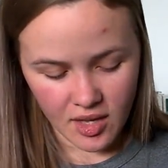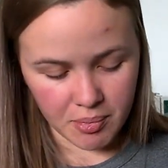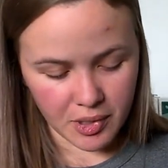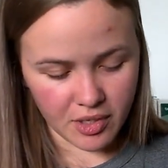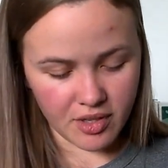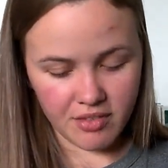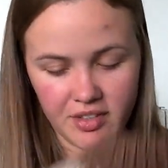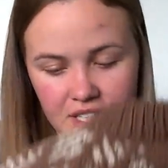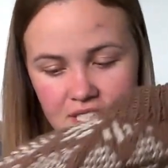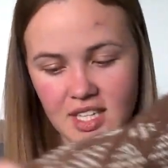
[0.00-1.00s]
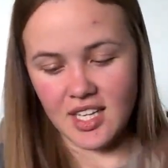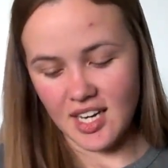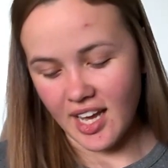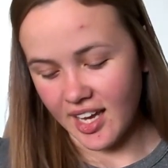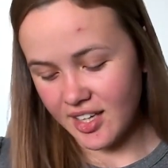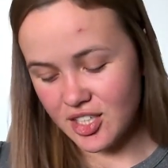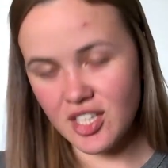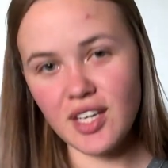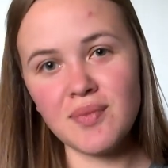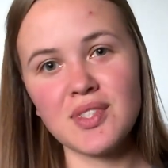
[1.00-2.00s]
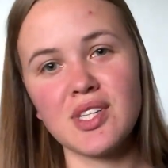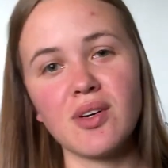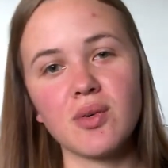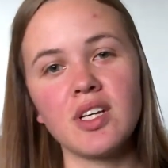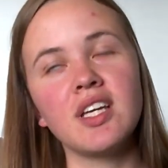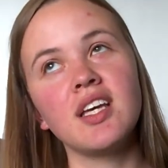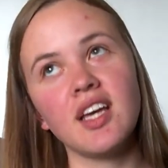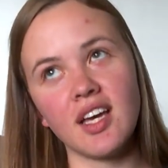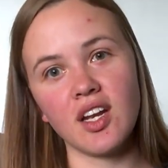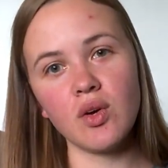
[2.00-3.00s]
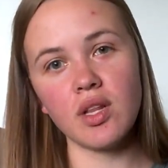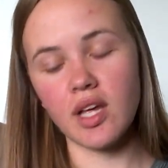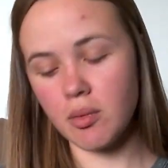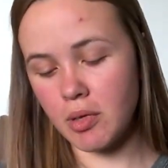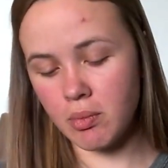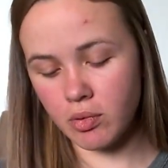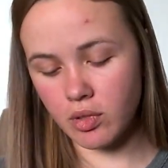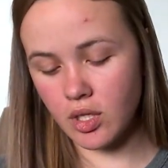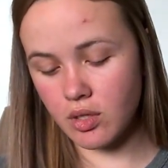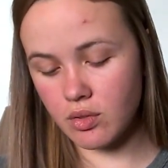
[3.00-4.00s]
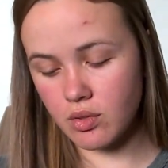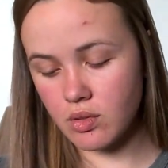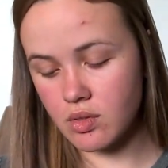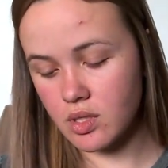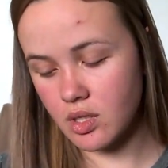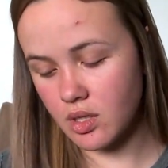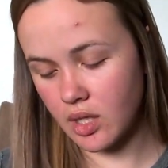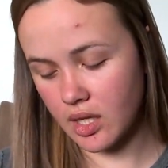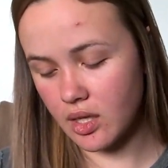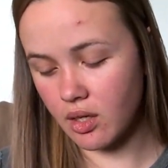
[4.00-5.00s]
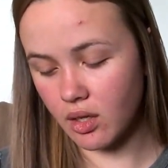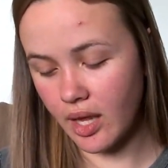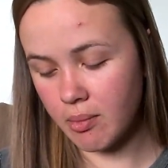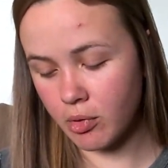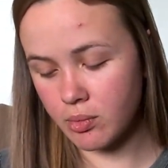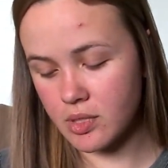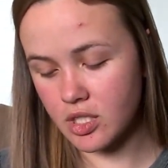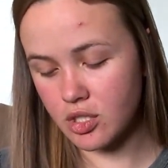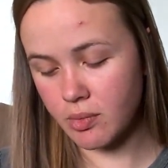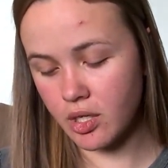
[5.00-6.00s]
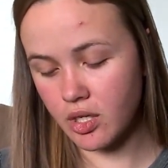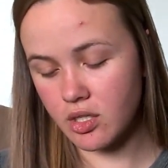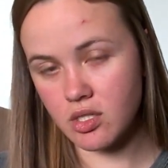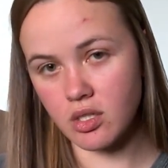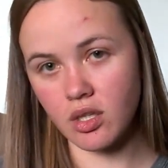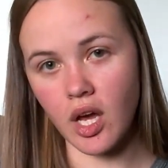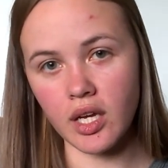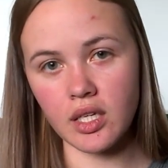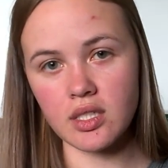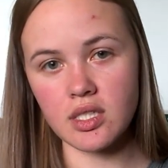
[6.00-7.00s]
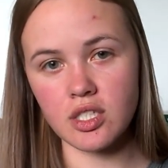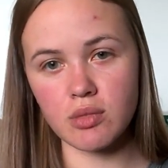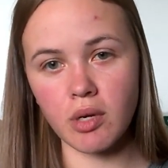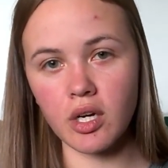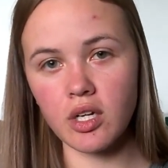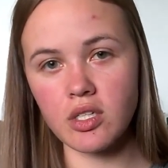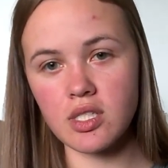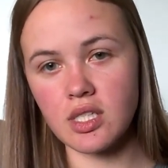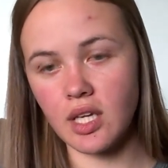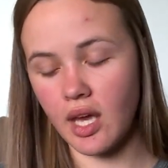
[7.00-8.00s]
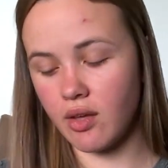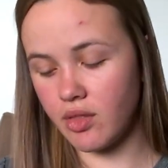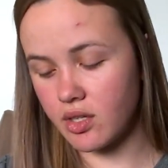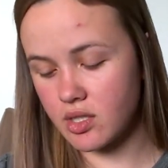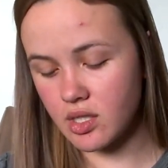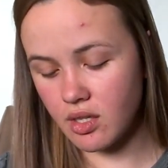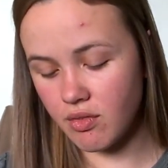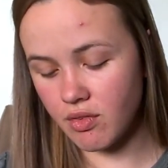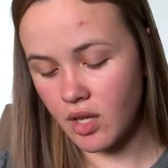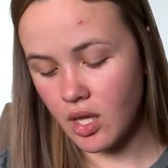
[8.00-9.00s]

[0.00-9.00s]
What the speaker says: Perfect. And then so I know a lot of people use like the little light bulb stitch markers or locking stitch markers to count their sleeve